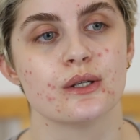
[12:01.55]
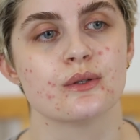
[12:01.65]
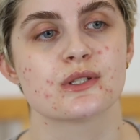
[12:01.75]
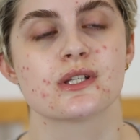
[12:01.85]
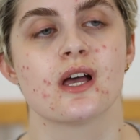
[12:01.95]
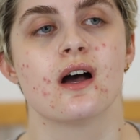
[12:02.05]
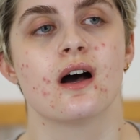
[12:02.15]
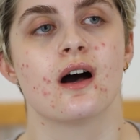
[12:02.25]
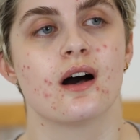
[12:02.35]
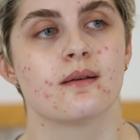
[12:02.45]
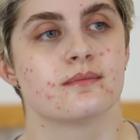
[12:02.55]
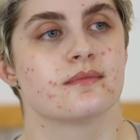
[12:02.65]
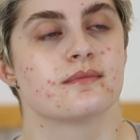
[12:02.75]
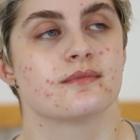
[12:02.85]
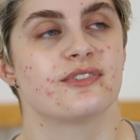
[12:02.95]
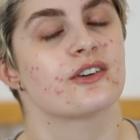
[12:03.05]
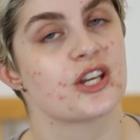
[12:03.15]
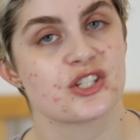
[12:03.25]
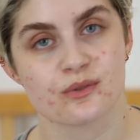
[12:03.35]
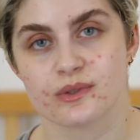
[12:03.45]
use
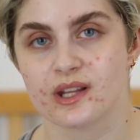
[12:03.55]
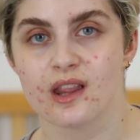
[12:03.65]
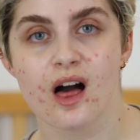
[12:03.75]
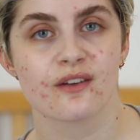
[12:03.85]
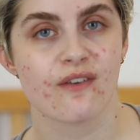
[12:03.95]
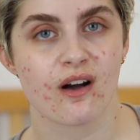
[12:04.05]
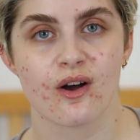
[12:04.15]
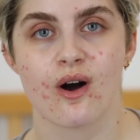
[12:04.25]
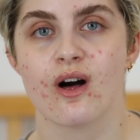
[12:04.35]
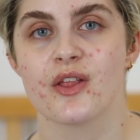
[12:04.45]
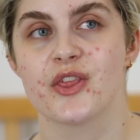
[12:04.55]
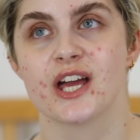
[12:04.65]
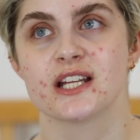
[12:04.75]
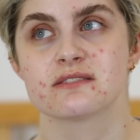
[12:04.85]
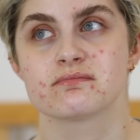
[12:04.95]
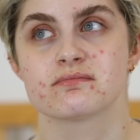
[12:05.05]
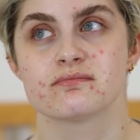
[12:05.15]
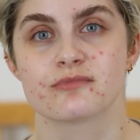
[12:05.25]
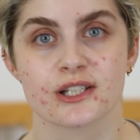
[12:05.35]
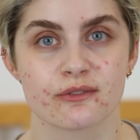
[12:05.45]
foundations with a lot of alcohol that
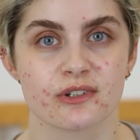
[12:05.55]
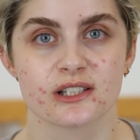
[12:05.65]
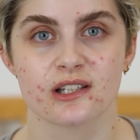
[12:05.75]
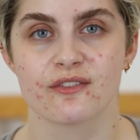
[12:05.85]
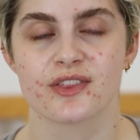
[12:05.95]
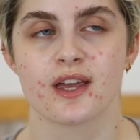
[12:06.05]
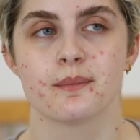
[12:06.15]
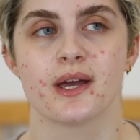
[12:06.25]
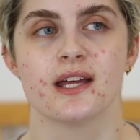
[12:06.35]
really, really love them,